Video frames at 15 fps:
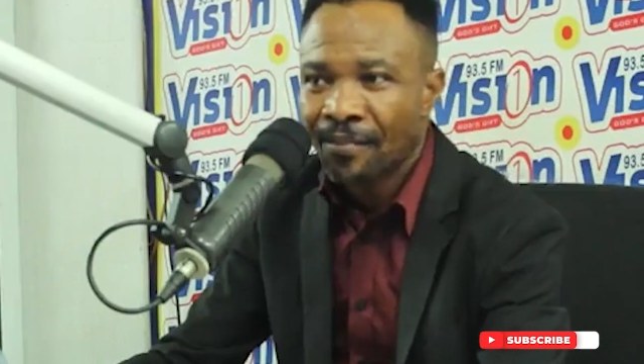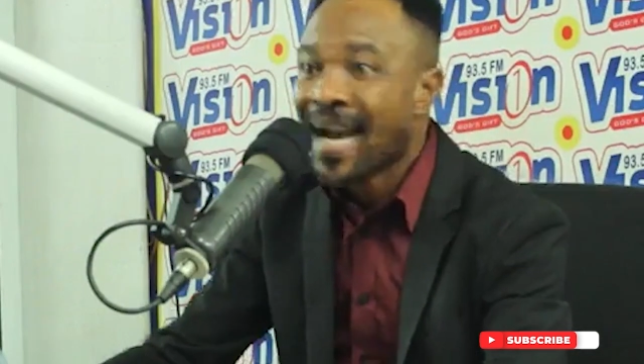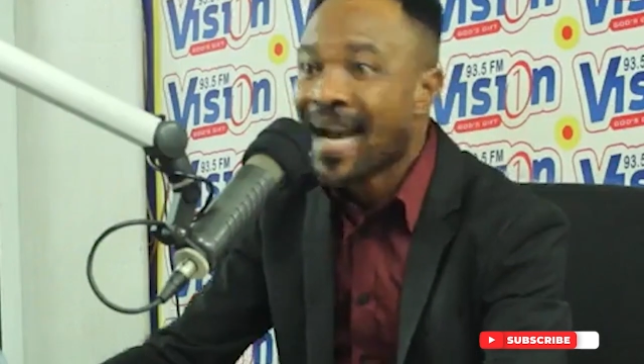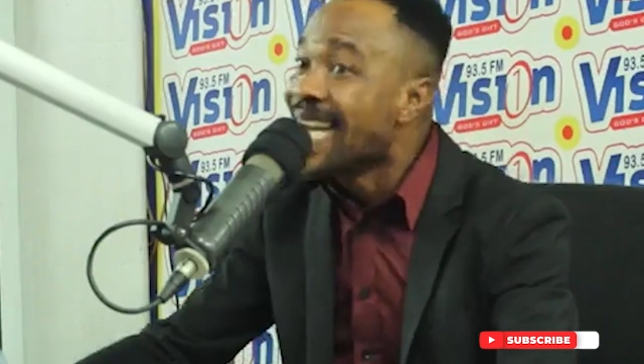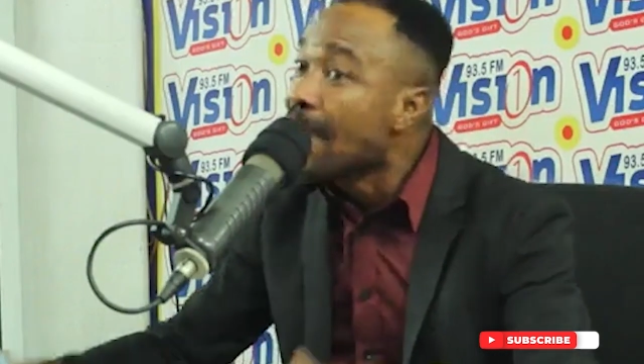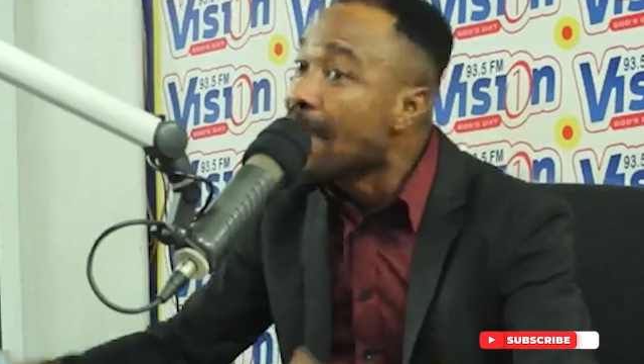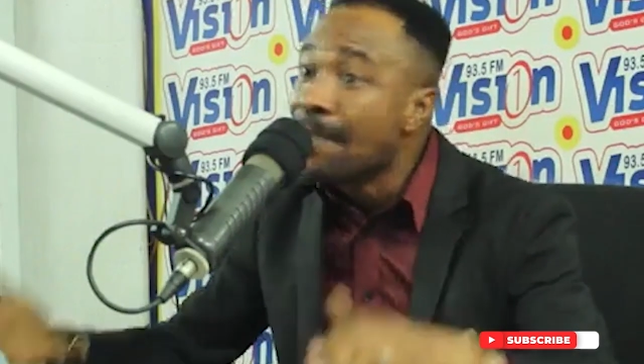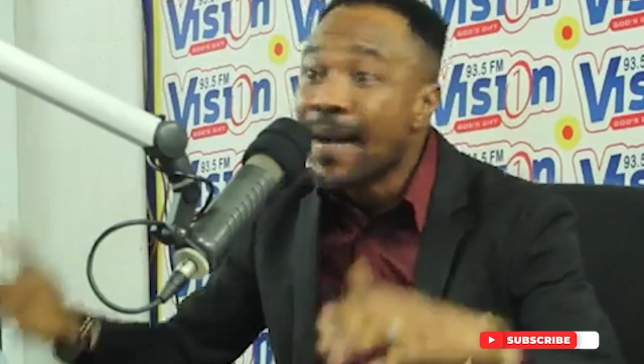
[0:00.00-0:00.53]
But
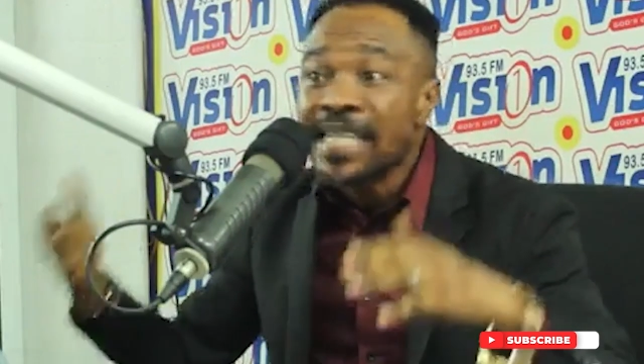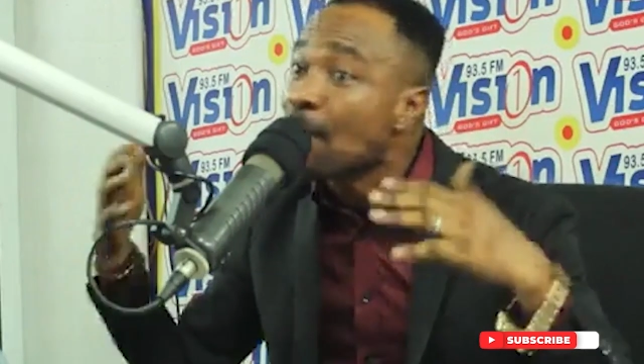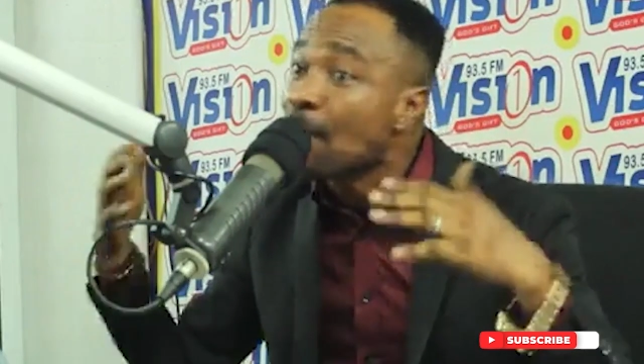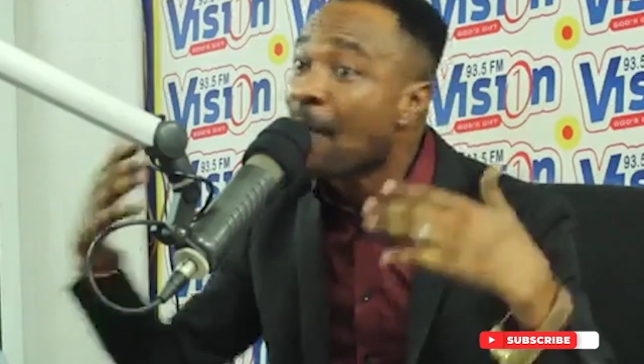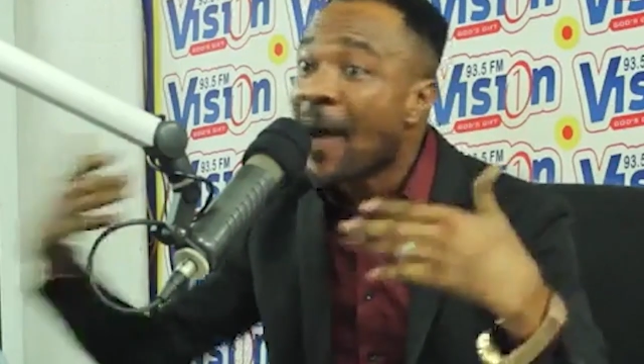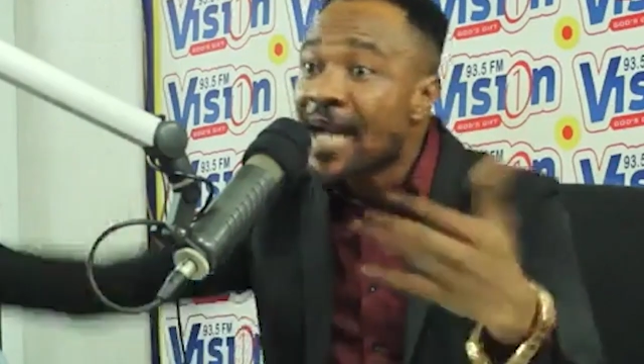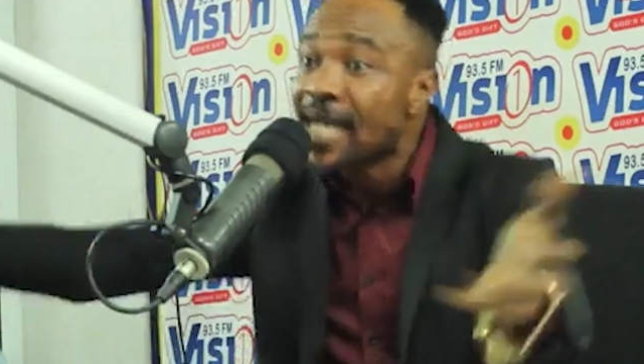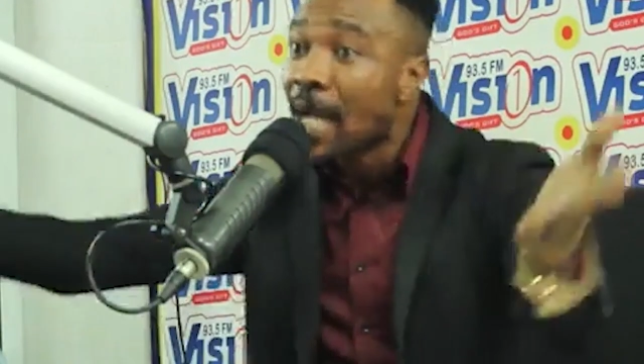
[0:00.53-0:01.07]
I never
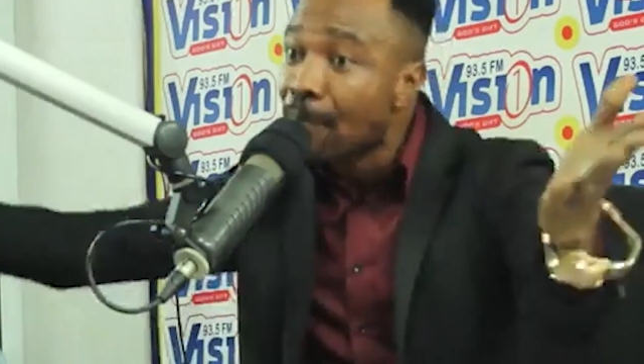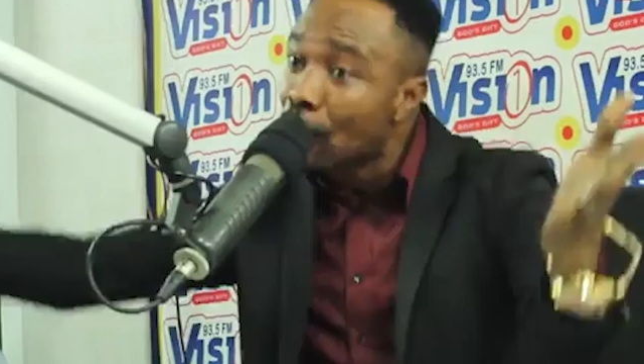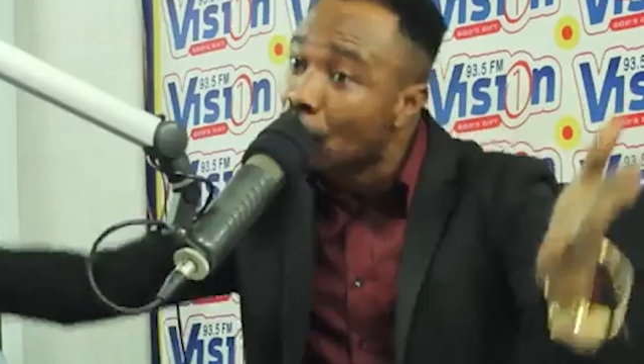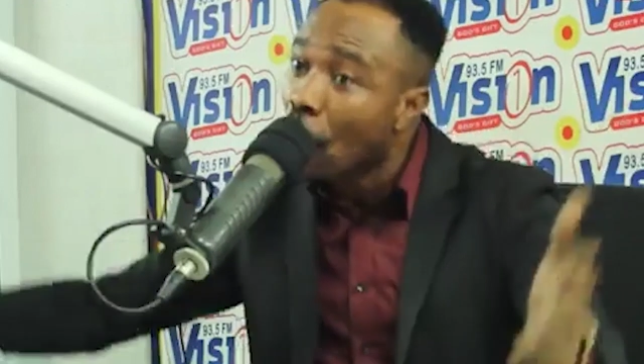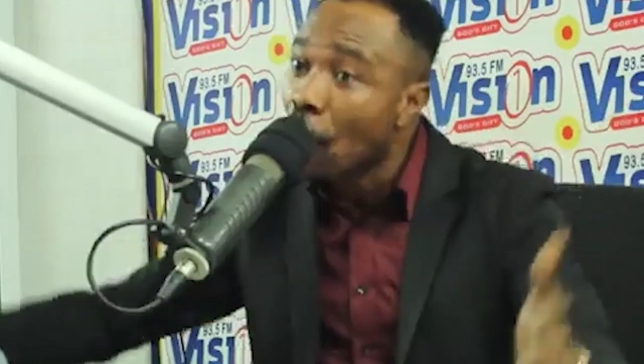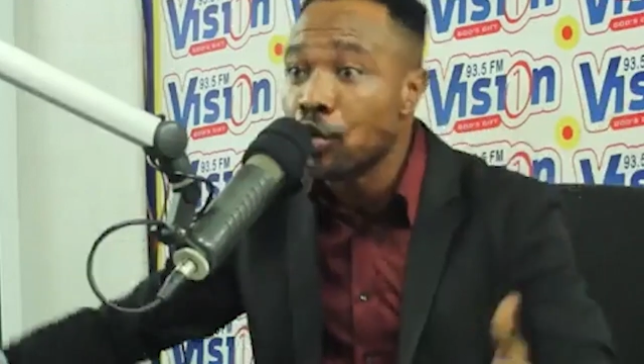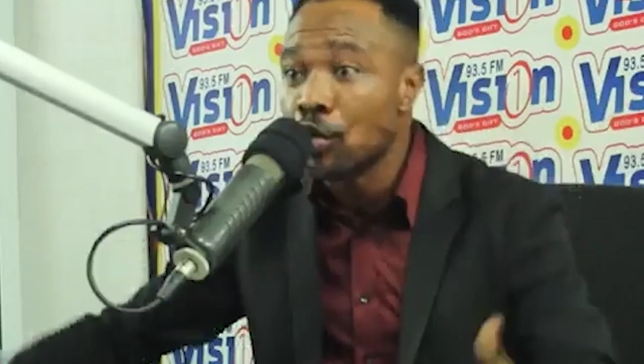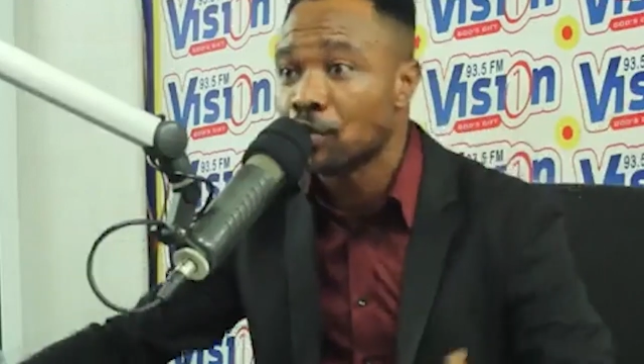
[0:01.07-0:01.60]
do part that
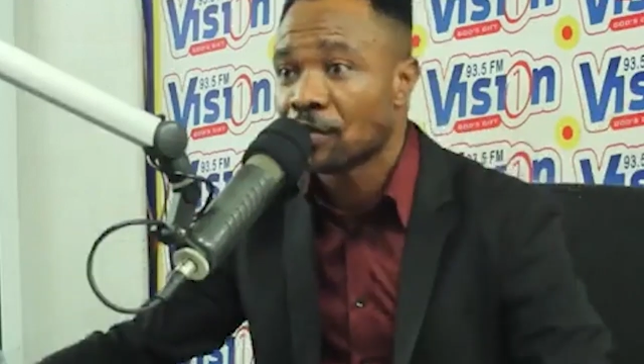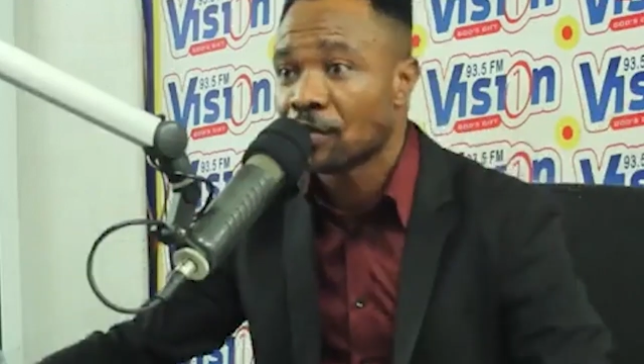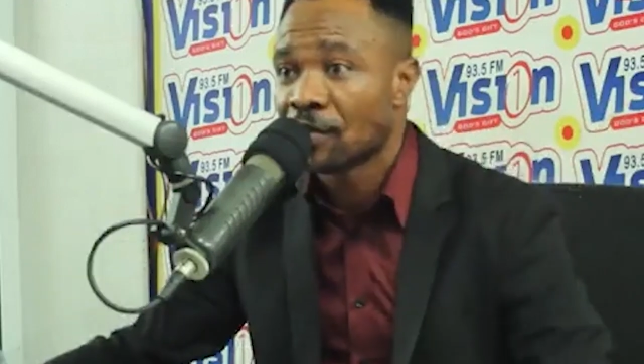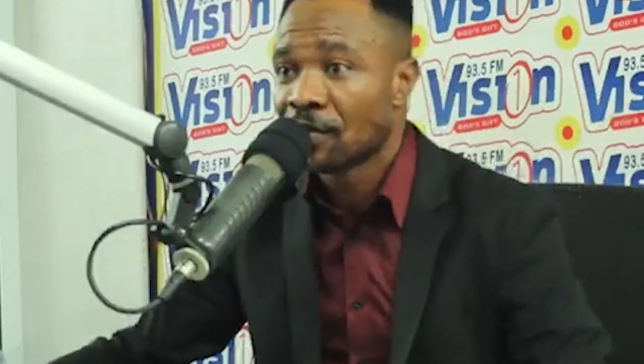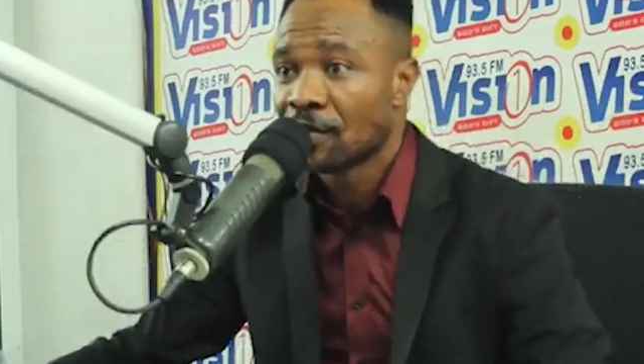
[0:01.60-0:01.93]
because who?